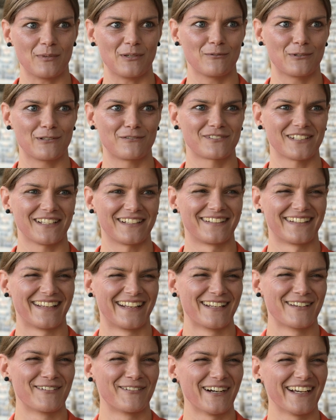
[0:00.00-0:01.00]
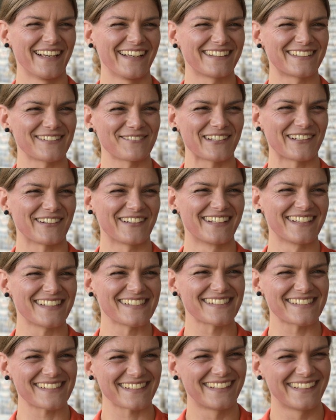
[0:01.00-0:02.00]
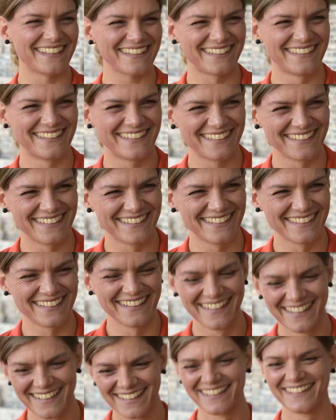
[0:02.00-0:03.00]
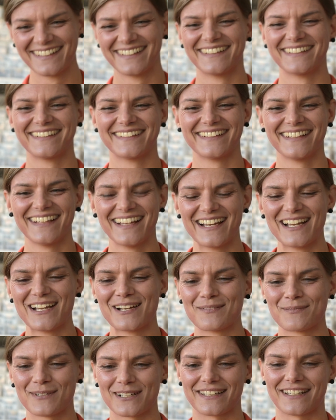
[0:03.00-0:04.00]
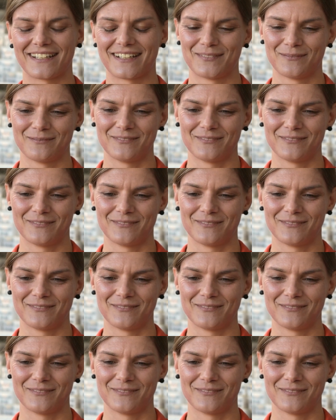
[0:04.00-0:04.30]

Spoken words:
would have done it anyway, to be honest. But yeah,